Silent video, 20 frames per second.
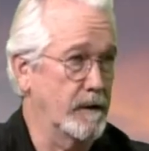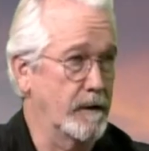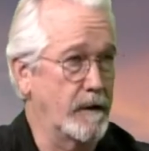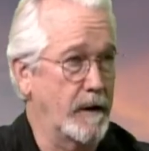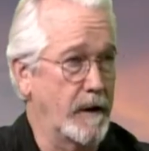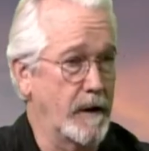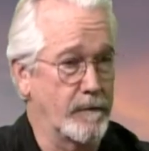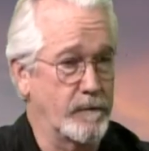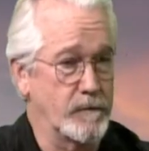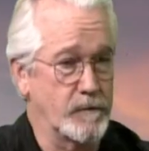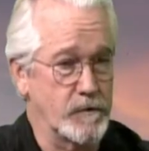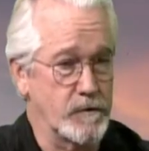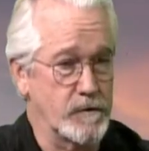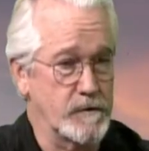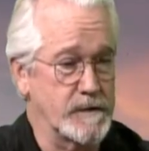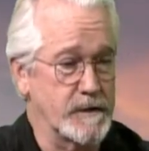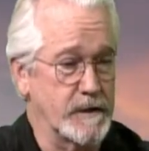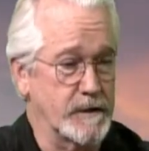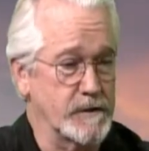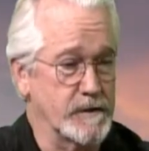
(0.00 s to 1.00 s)
And
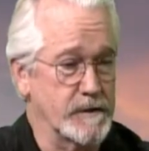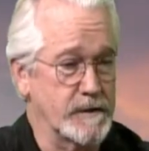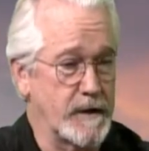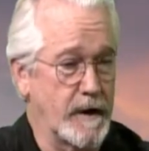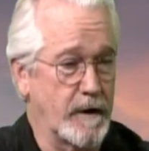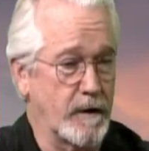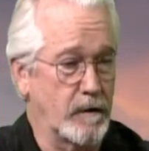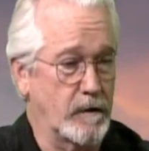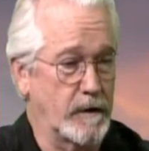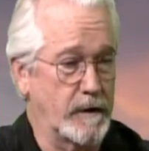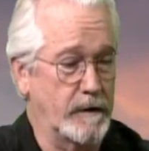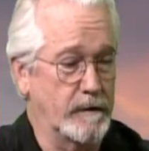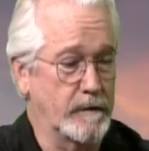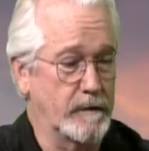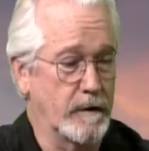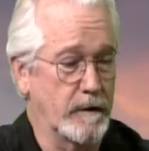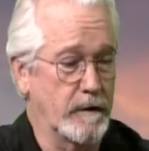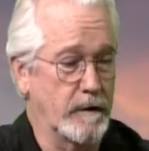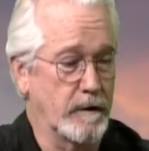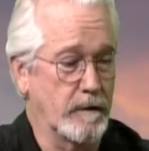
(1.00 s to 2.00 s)
jurisdictions not only
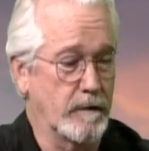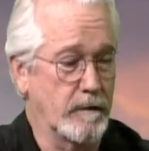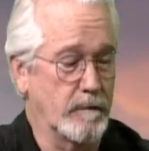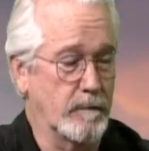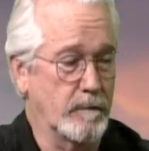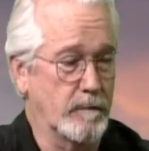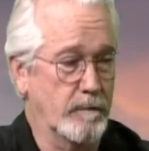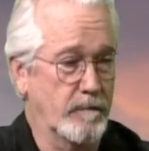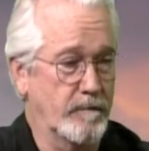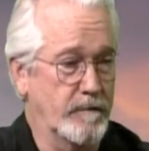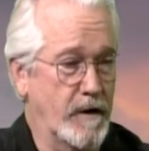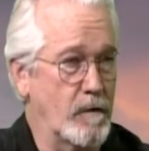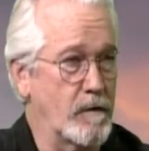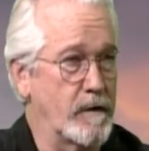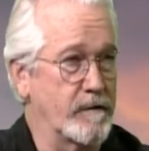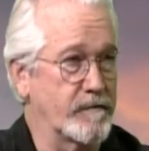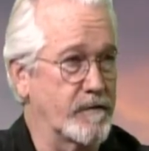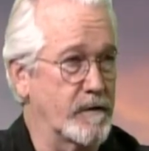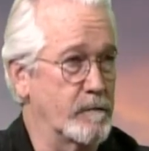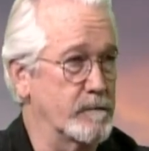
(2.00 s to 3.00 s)

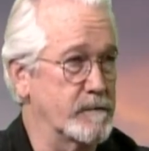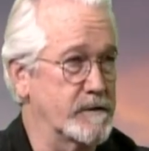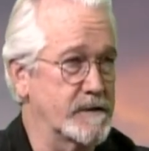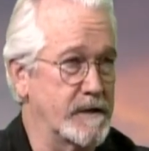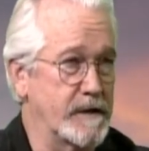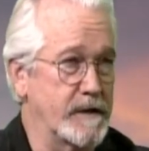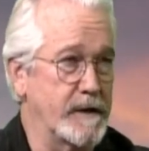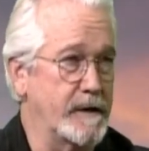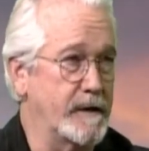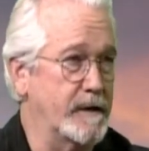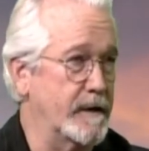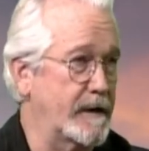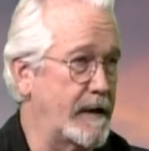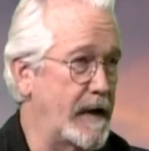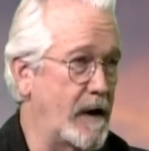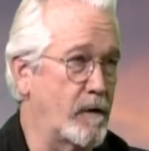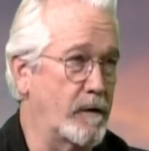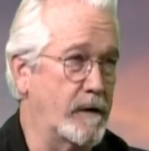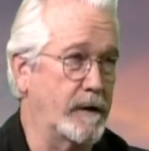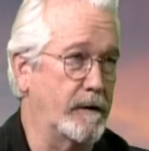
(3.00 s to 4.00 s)
vary from city to
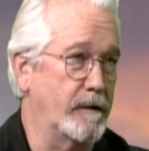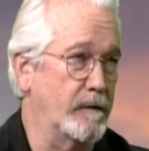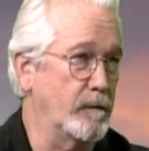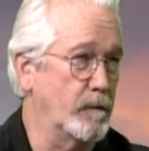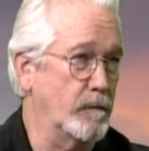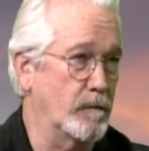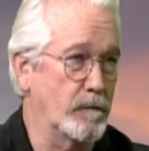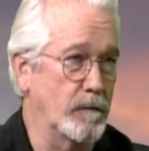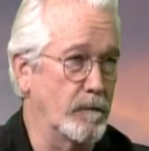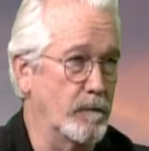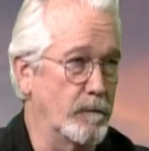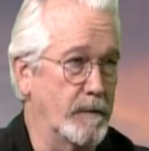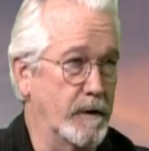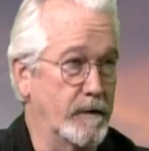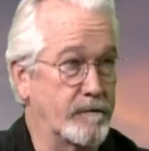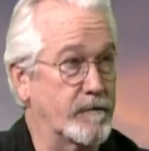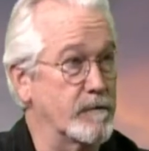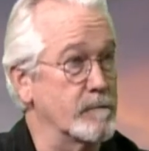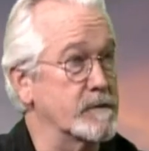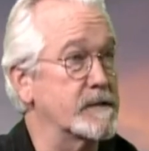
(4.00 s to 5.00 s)
county,
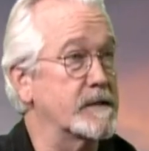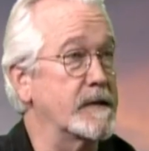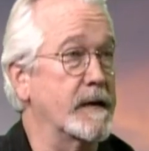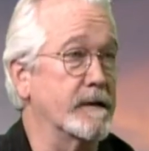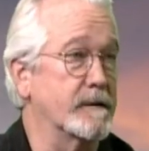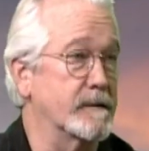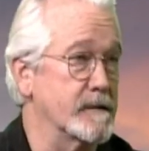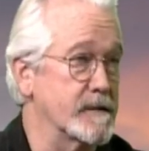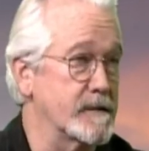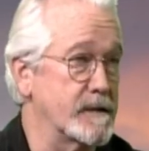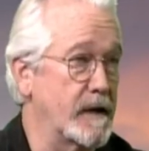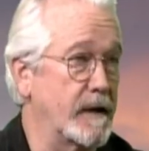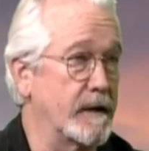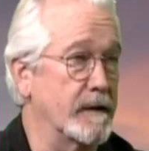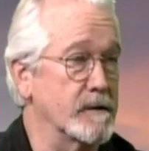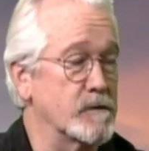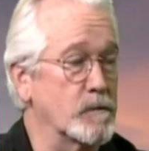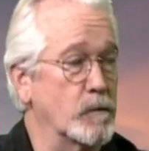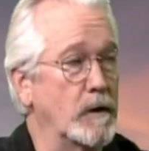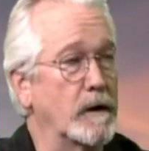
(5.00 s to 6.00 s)
but from state to
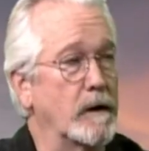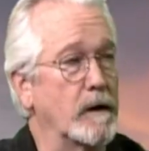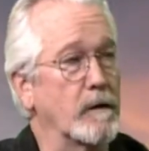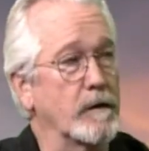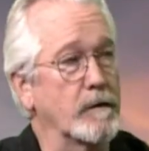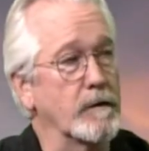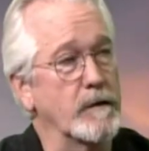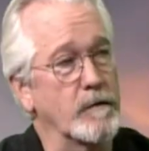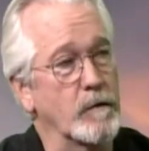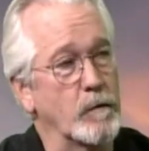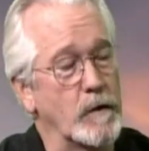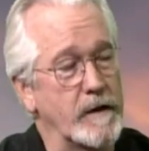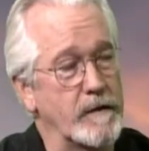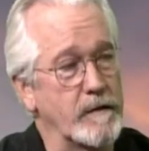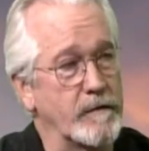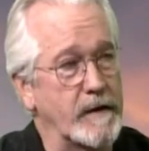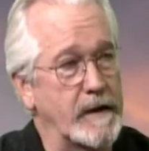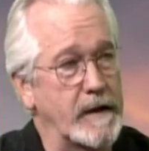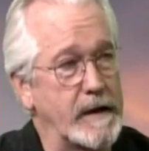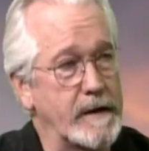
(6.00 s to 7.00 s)
state as well in the way
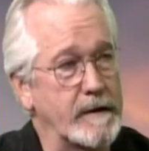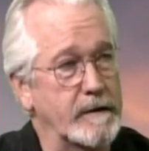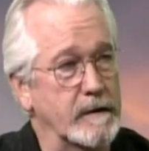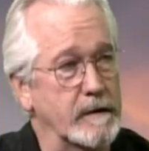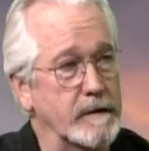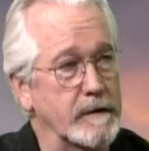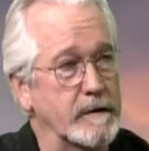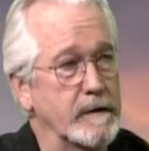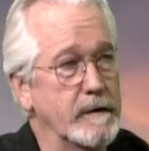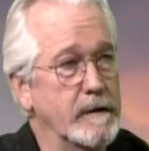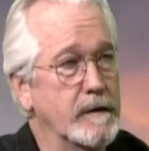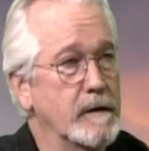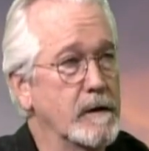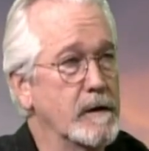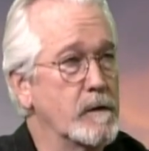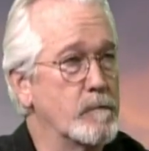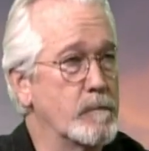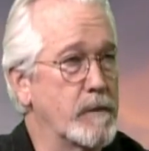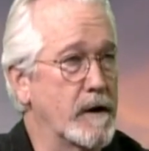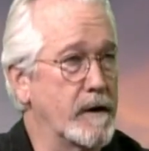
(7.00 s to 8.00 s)
that they handle it.
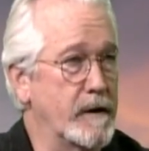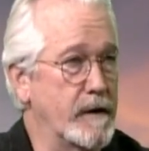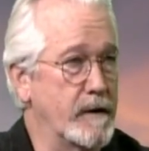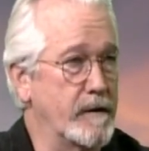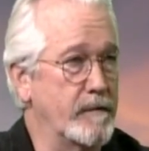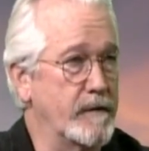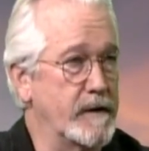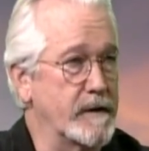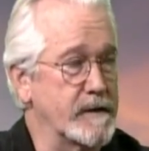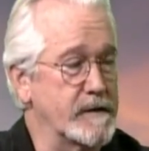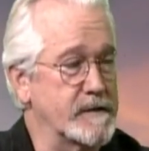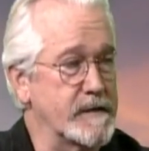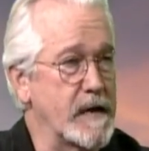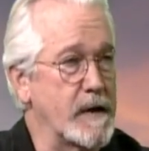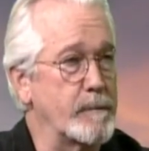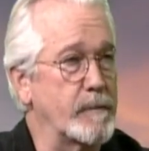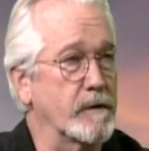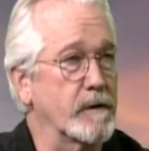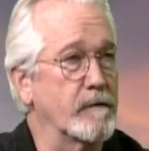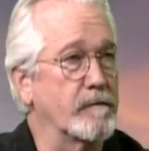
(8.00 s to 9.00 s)
But in the
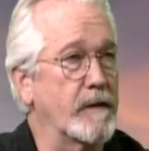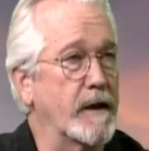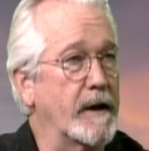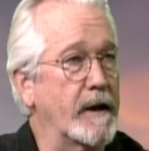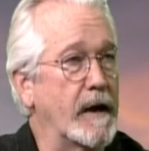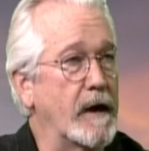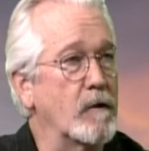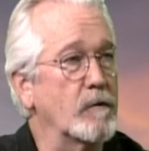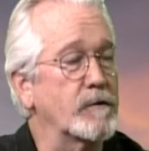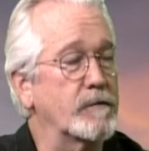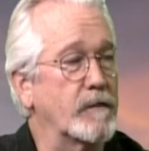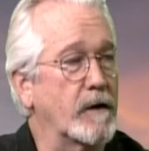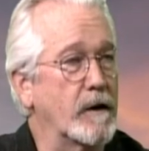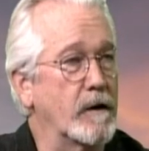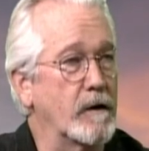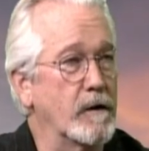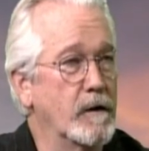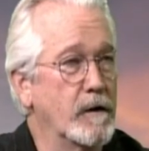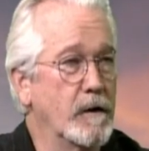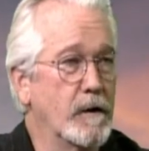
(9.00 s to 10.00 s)
example of that house
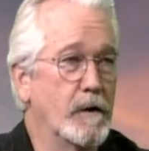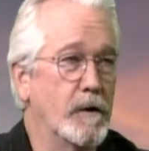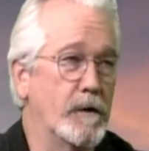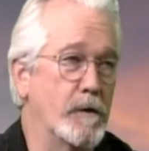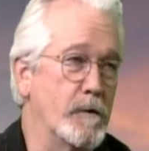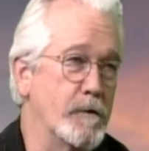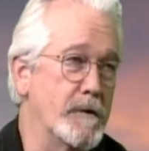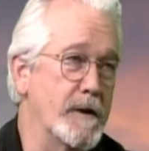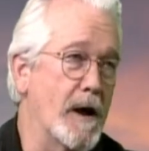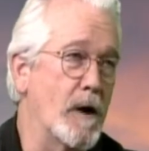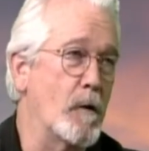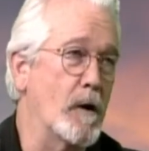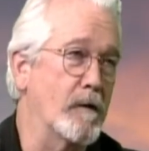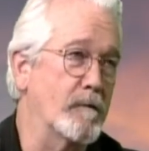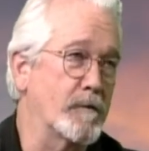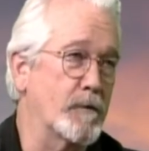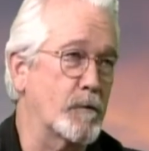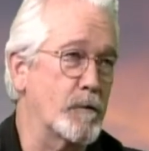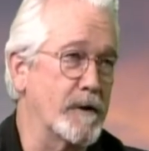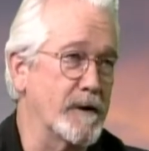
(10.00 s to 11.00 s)
fire, you'd now
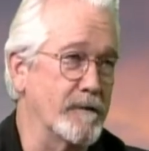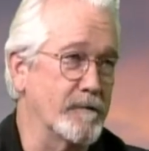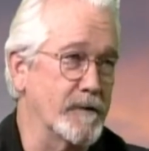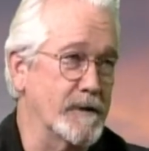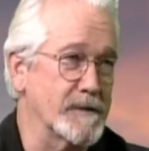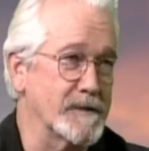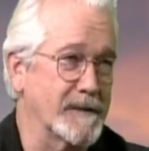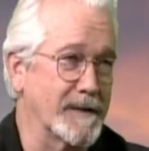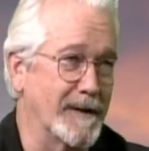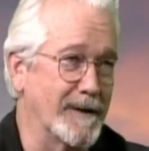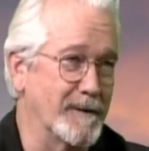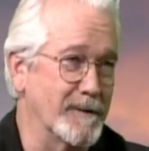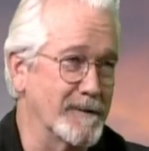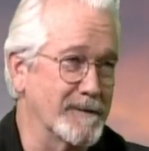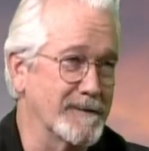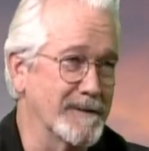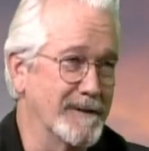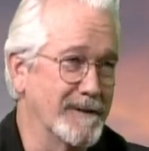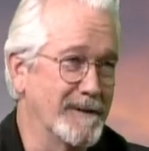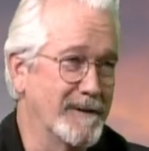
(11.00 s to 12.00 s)
have 3
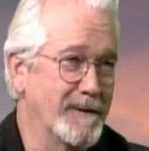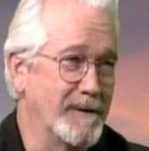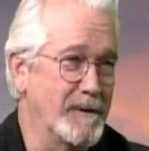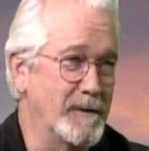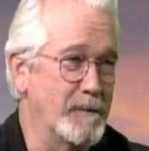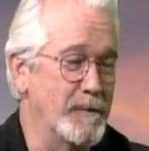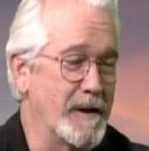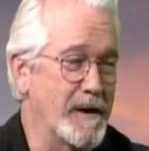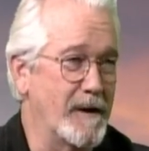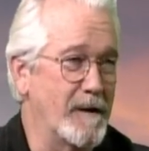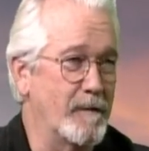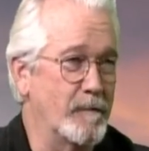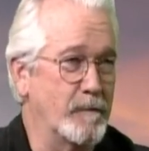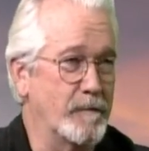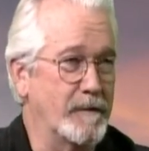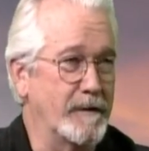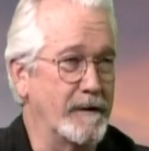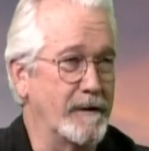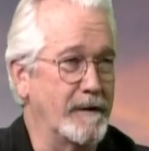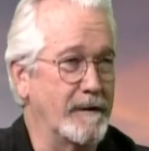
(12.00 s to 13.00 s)
investigators. You'd
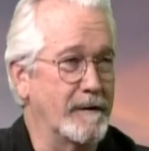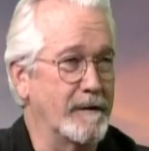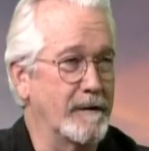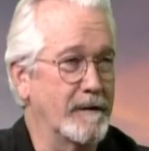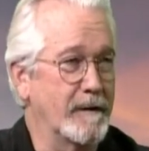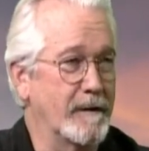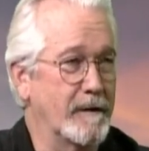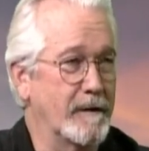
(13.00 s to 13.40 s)
have the